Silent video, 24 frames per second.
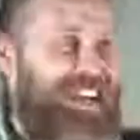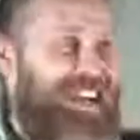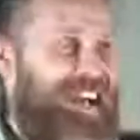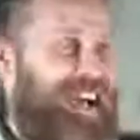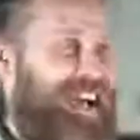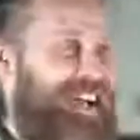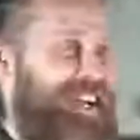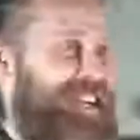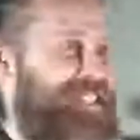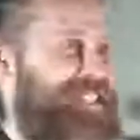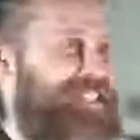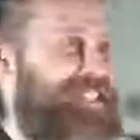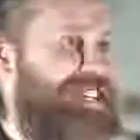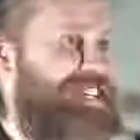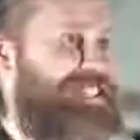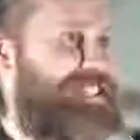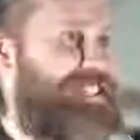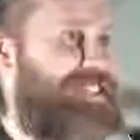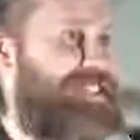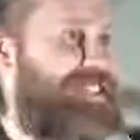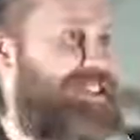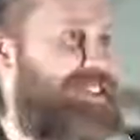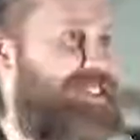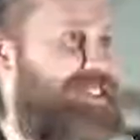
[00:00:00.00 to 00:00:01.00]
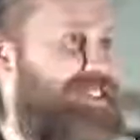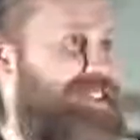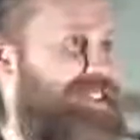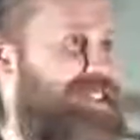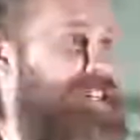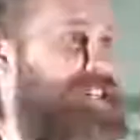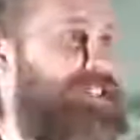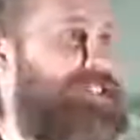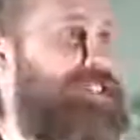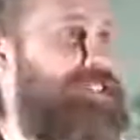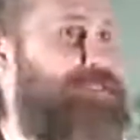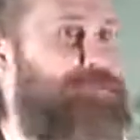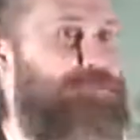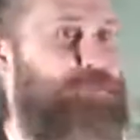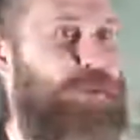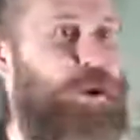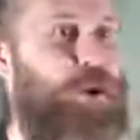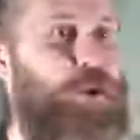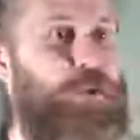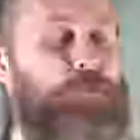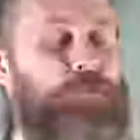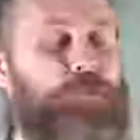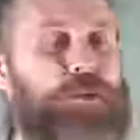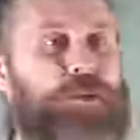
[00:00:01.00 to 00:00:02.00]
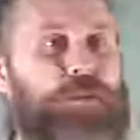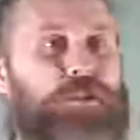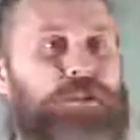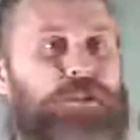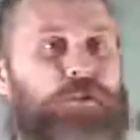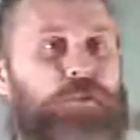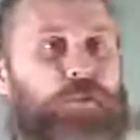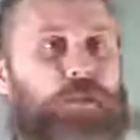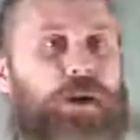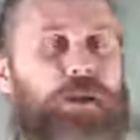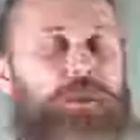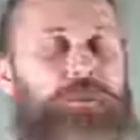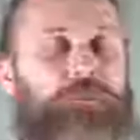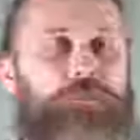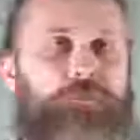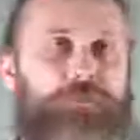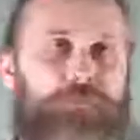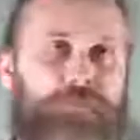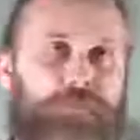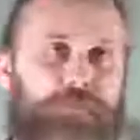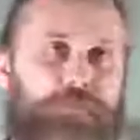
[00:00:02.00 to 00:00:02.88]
and I said, you know that there's these moments when